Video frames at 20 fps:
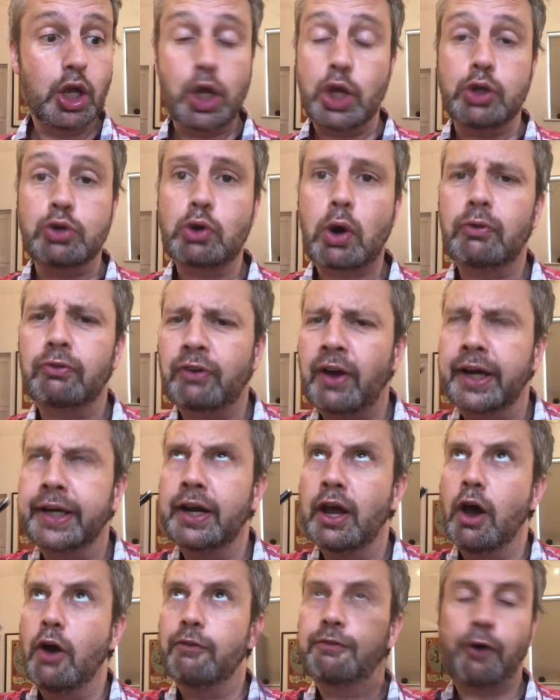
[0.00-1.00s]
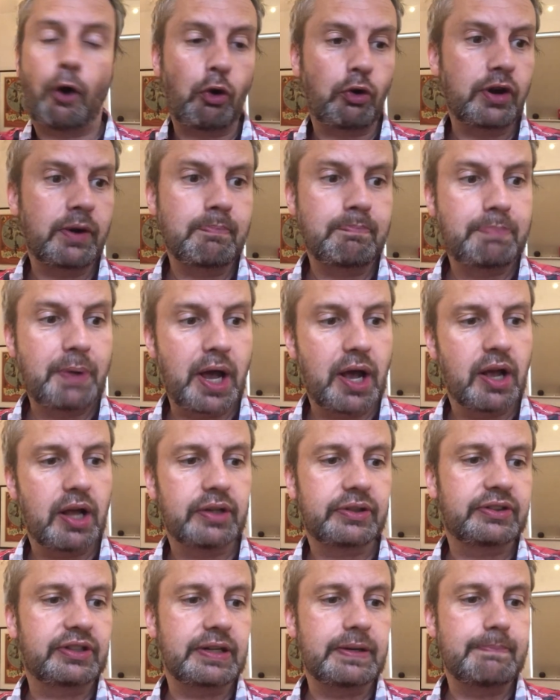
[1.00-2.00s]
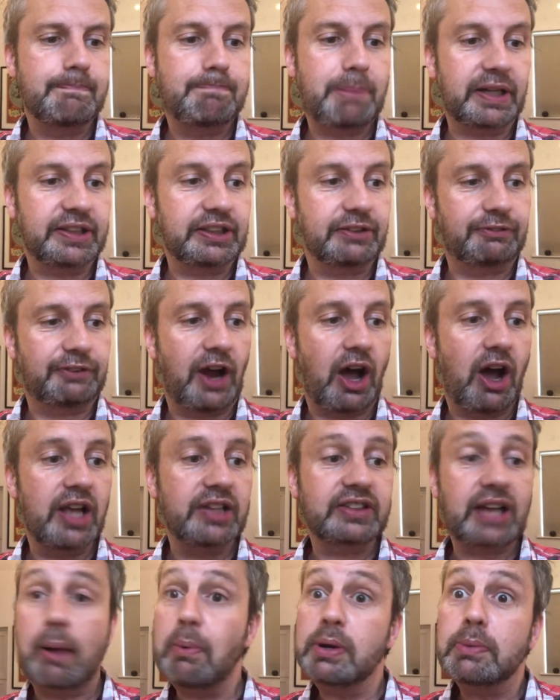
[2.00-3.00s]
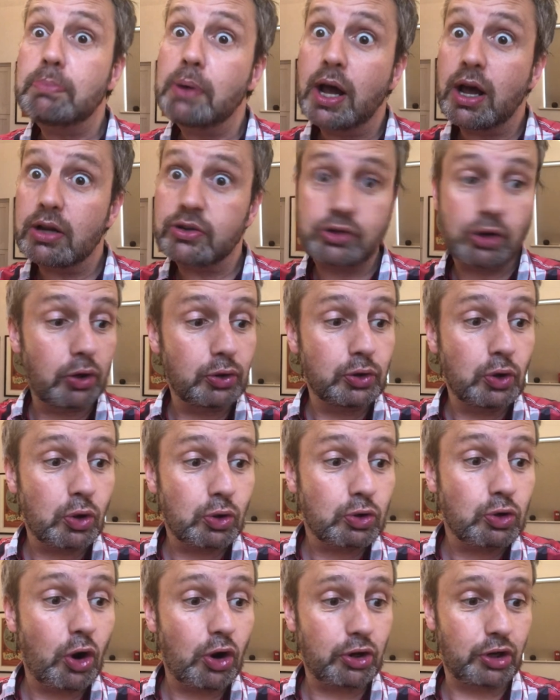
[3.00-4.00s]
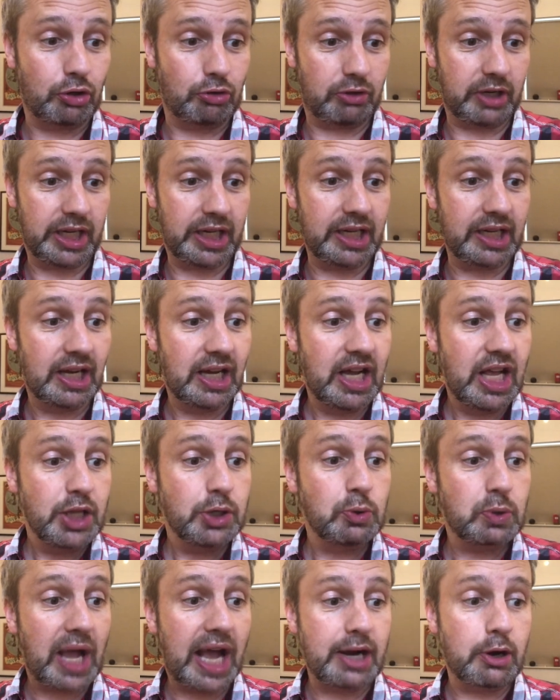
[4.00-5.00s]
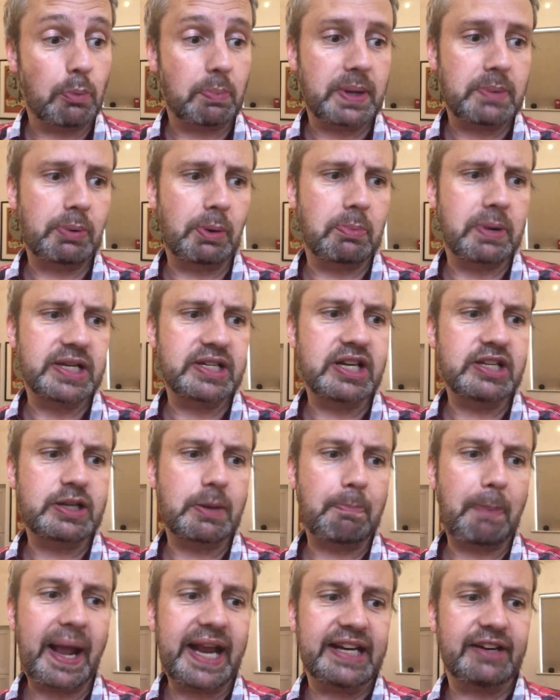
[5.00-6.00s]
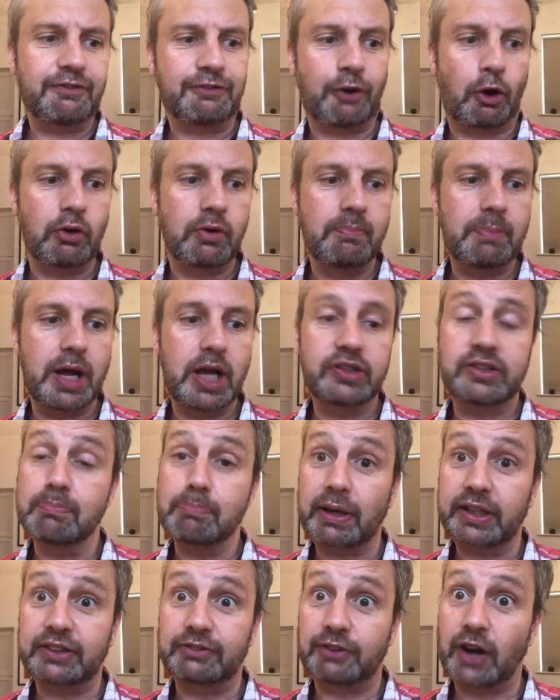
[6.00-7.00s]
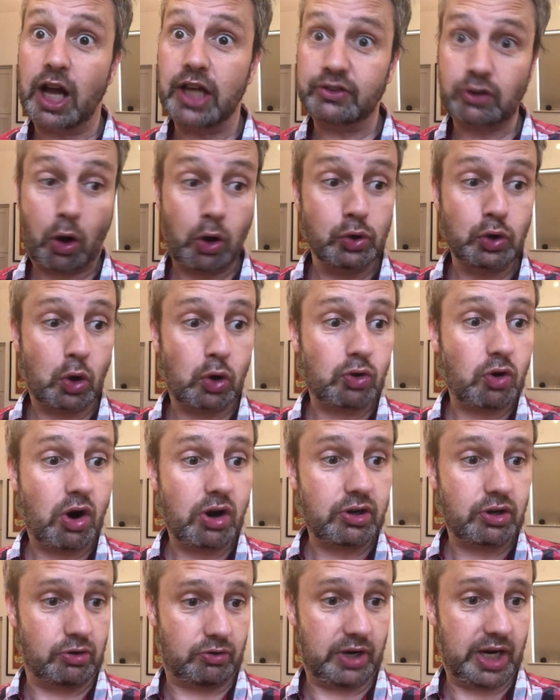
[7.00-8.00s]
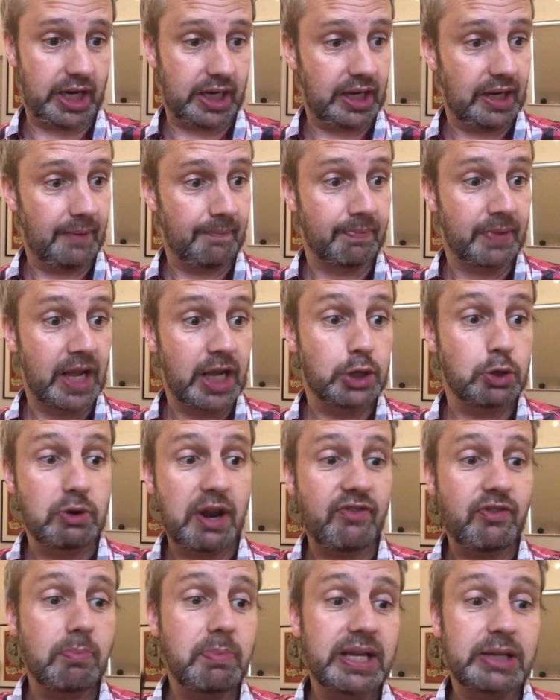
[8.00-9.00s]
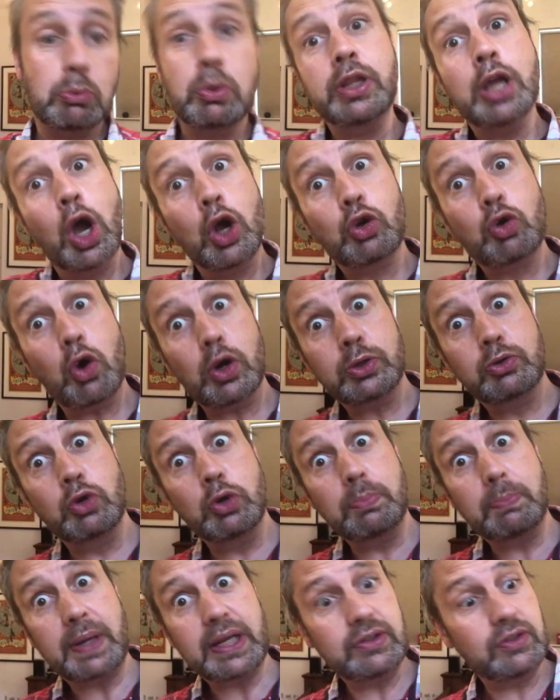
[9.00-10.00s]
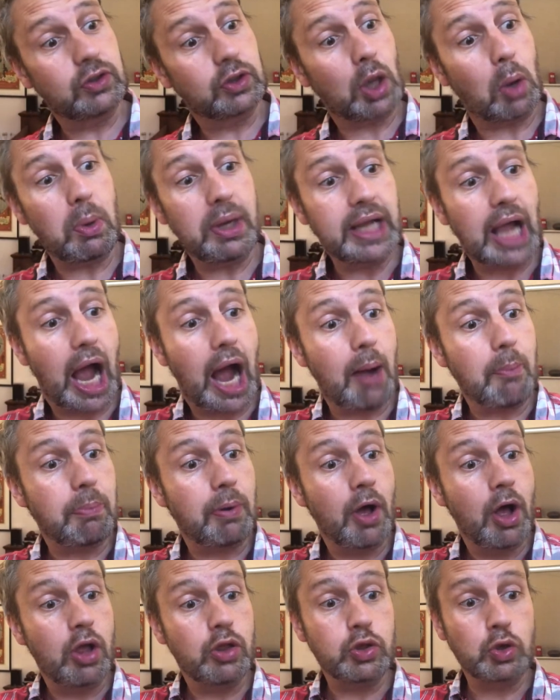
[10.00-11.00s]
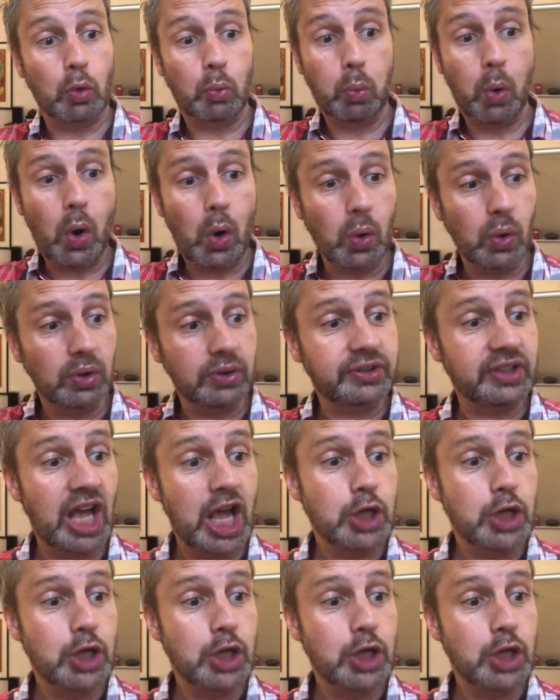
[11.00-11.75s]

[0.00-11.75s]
You don't find foreign birds and butterflies come and perch on your crockery. You cannot be permitted to paint foreign birds and butterflies on your crockery. You never meet with quadrupeds going up your walls.